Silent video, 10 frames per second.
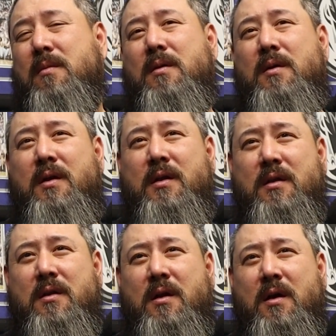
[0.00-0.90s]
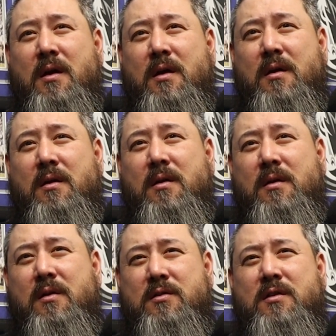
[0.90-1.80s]
And
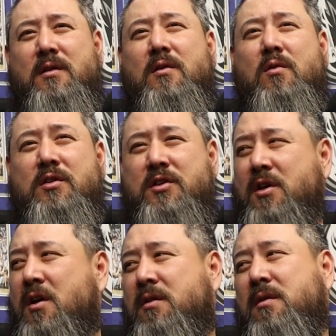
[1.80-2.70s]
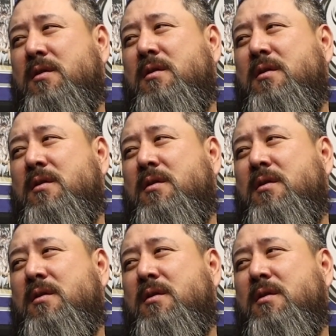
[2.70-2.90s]
there's another Deshaun